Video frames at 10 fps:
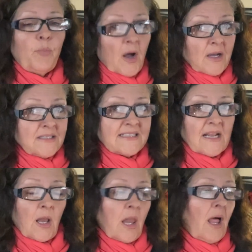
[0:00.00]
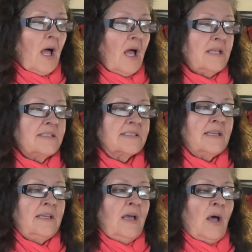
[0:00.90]
Paws and Claws,
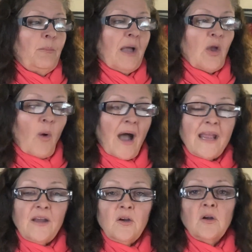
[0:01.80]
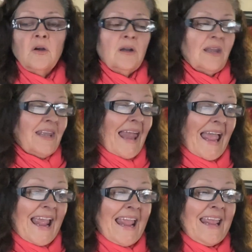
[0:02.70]
McGuire,
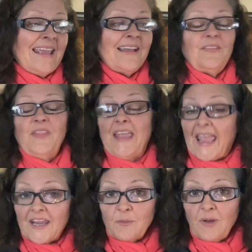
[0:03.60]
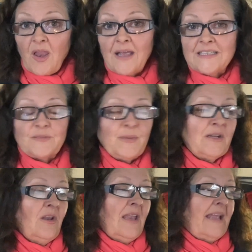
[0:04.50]
Lang, the Animal
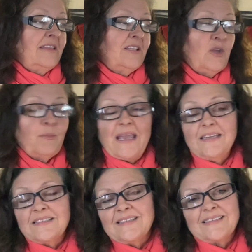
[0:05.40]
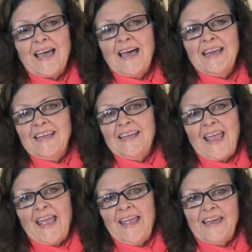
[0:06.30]
Hospital, and the Humane Society,
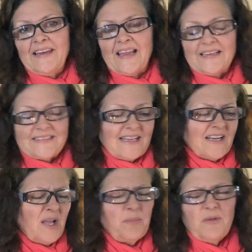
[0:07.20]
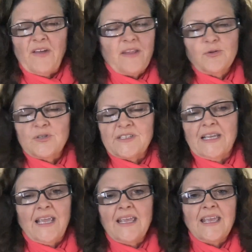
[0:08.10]
and like I said, a couple of others
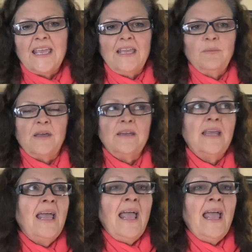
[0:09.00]
in Kingman.